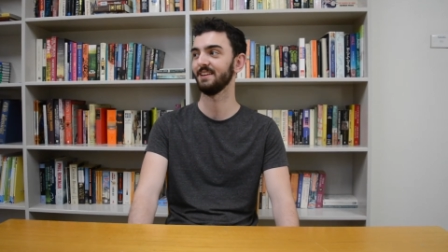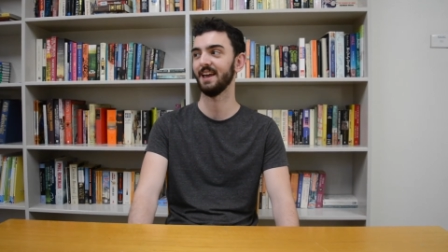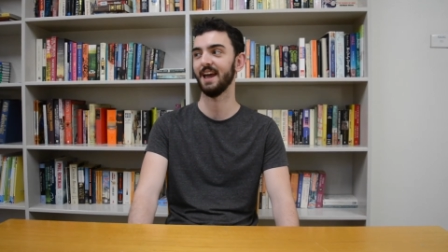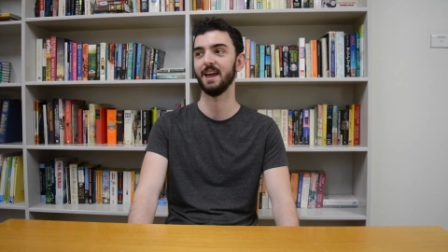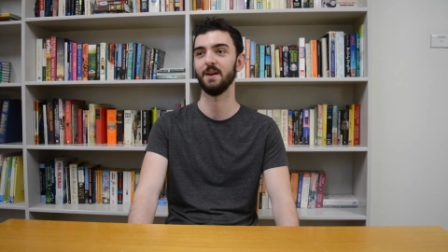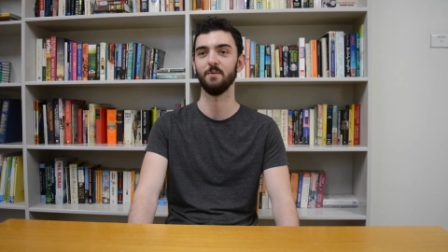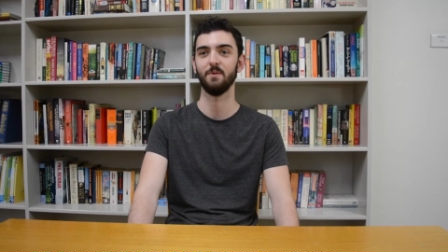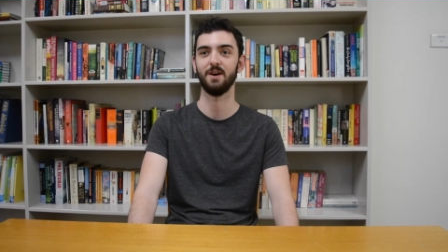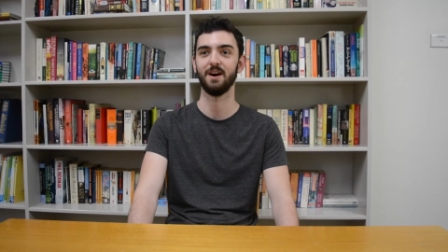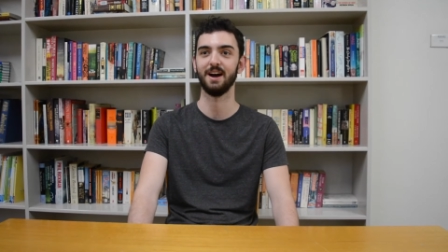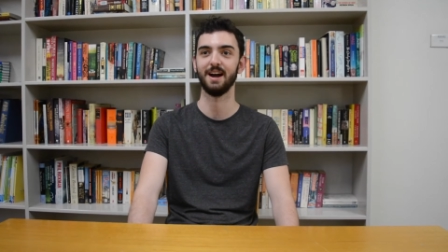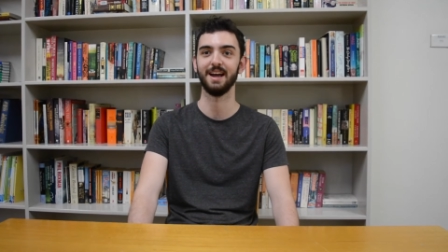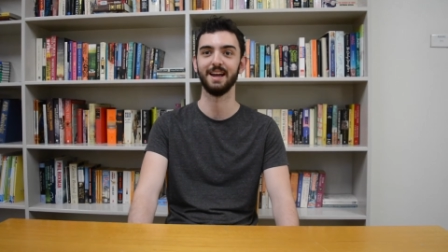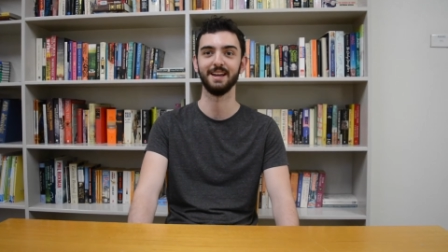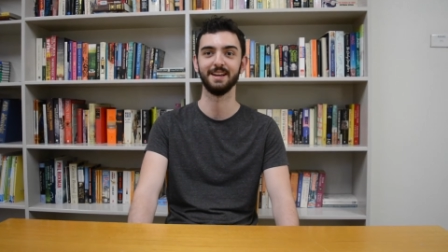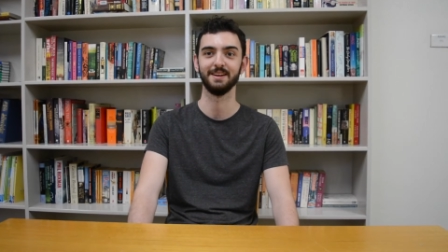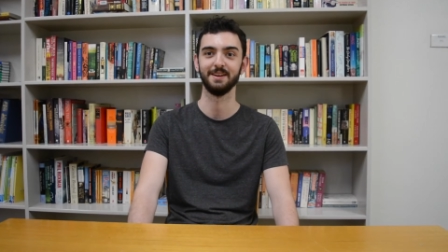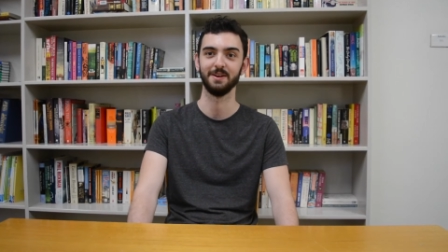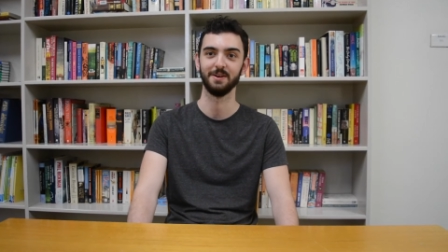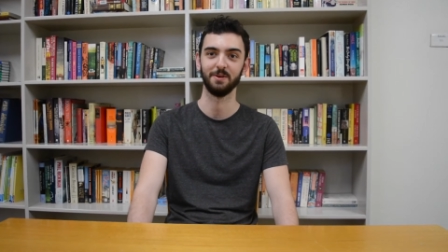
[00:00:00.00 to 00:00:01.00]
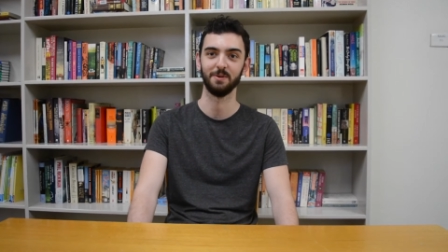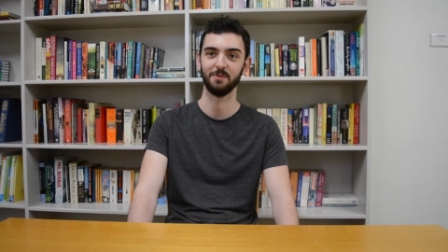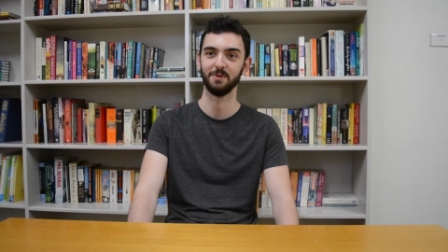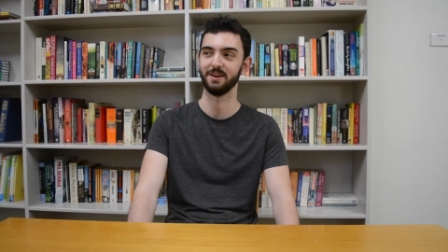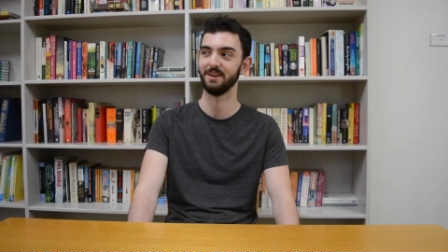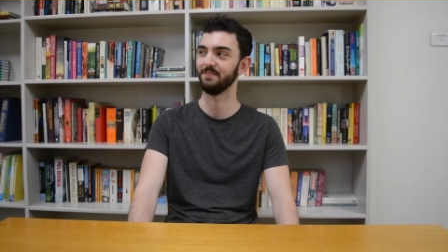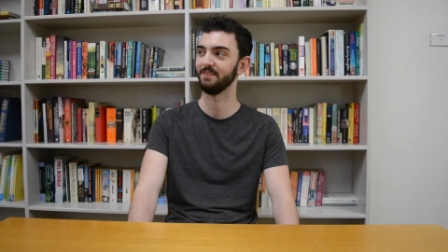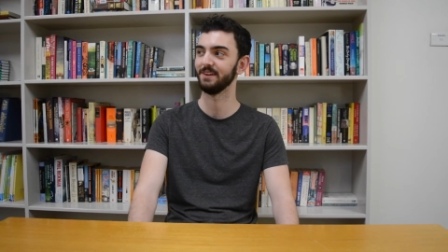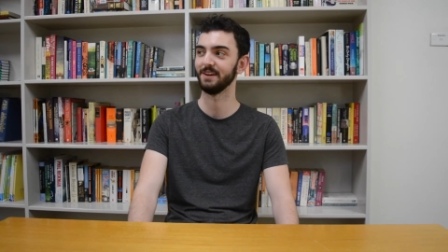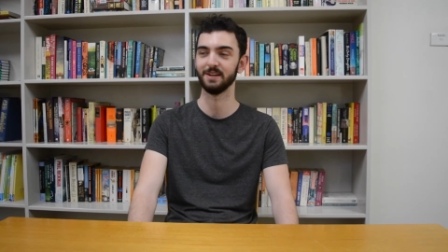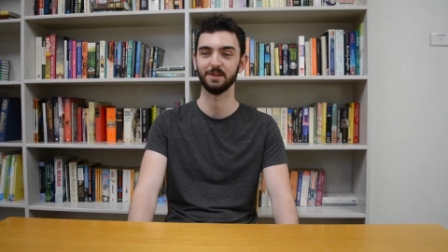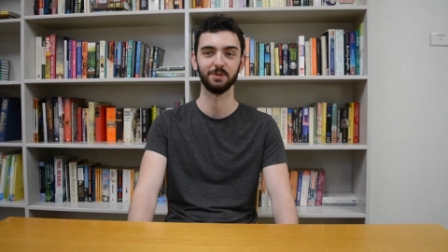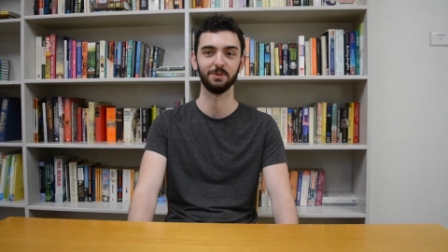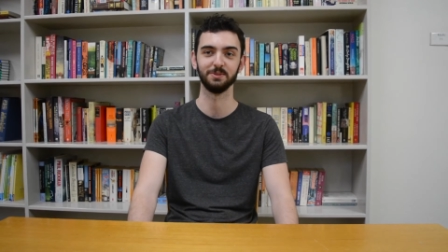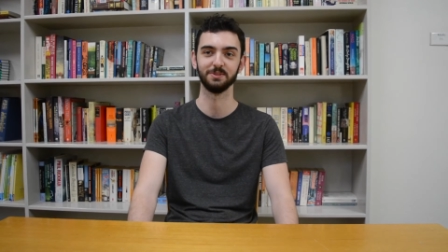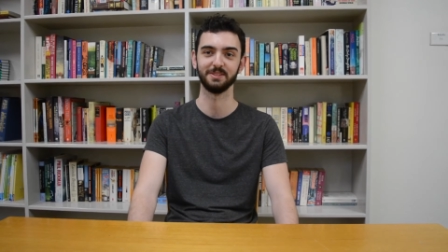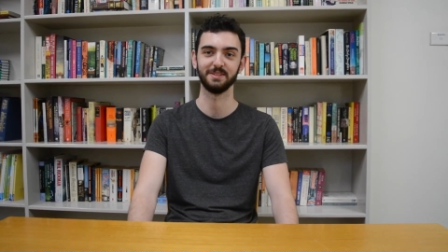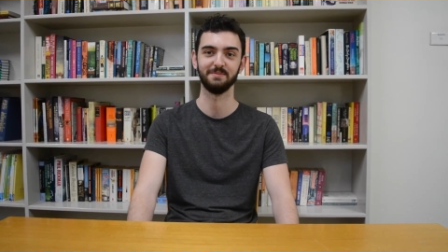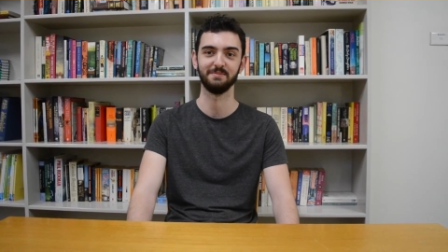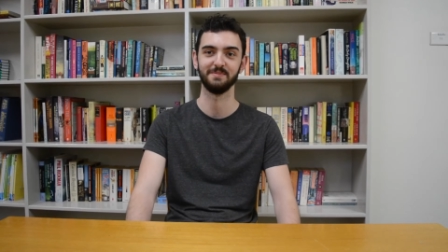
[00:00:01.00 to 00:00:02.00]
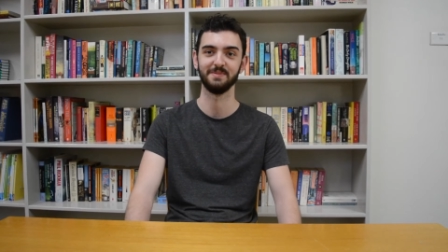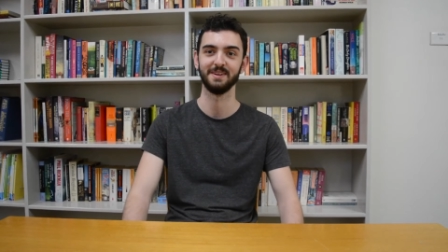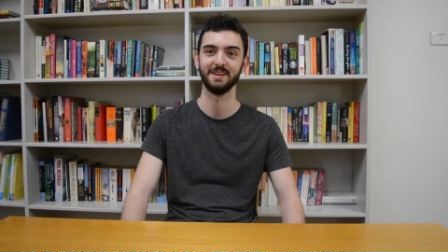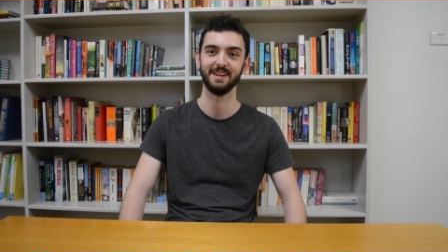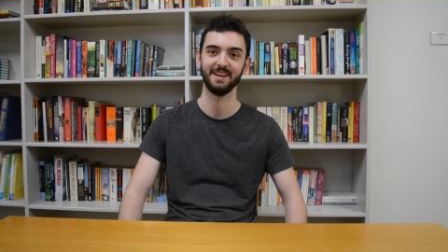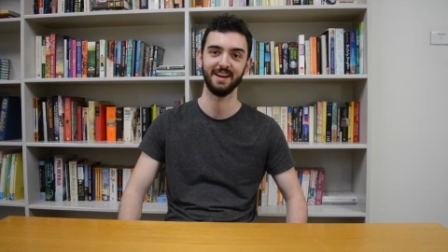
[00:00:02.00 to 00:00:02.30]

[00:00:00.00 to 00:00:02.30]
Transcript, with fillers: KY or whatever he calls him.